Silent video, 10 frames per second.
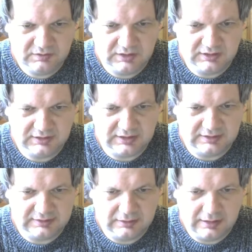
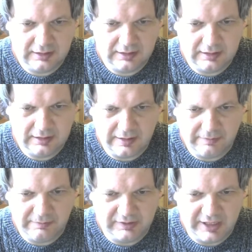since
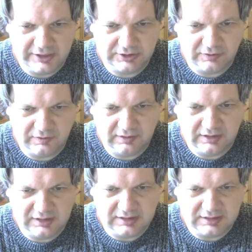emanation
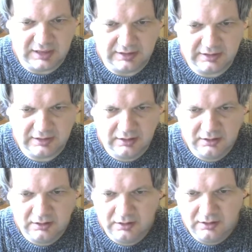is a
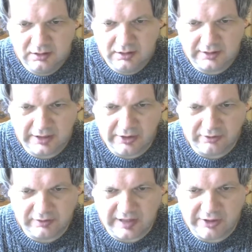
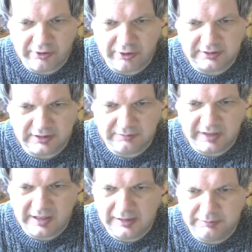direct up
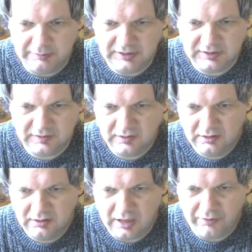element,
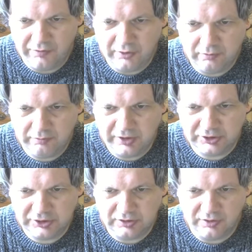a real
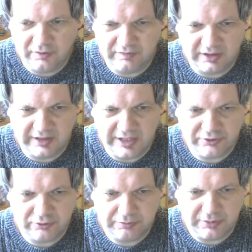picture of the
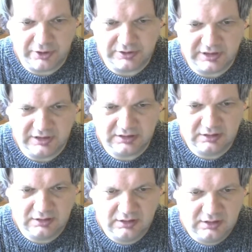natural process
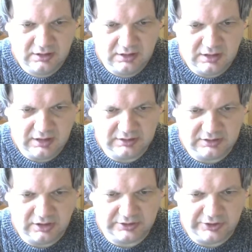is
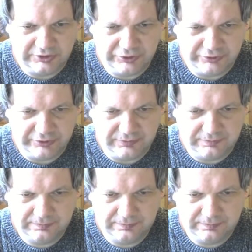not assured.